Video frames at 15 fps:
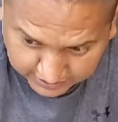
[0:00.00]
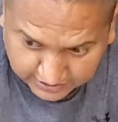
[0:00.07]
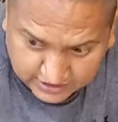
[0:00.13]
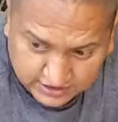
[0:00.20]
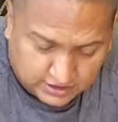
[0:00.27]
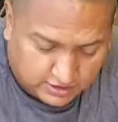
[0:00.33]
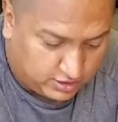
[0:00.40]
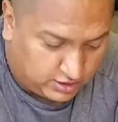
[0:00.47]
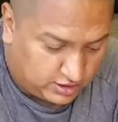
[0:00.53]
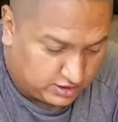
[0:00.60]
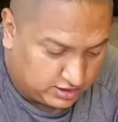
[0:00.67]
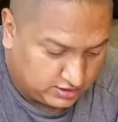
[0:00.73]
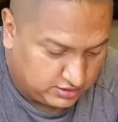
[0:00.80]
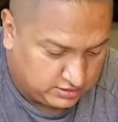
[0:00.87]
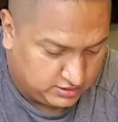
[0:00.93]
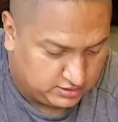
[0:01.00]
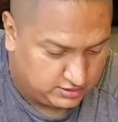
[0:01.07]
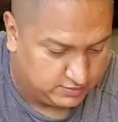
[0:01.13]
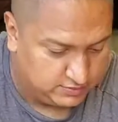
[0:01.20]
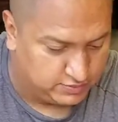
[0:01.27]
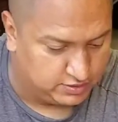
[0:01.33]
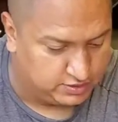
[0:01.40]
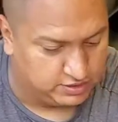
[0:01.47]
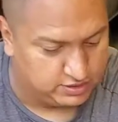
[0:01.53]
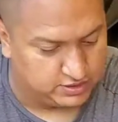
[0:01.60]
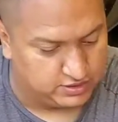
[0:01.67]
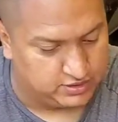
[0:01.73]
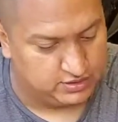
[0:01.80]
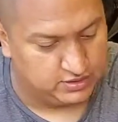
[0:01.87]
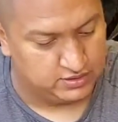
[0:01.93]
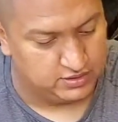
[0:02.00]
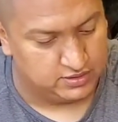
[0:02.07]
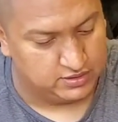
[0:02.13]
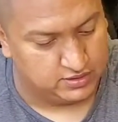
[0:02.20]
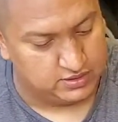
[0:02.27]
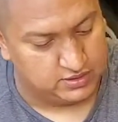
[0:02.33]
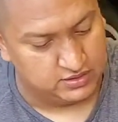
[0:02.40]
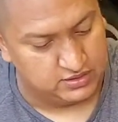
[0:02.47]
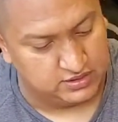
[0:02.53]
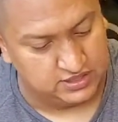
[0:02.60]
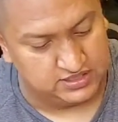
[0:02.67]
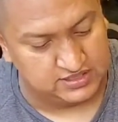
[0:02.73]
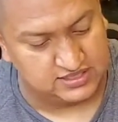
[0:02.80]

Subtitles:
hit it hard, but look, this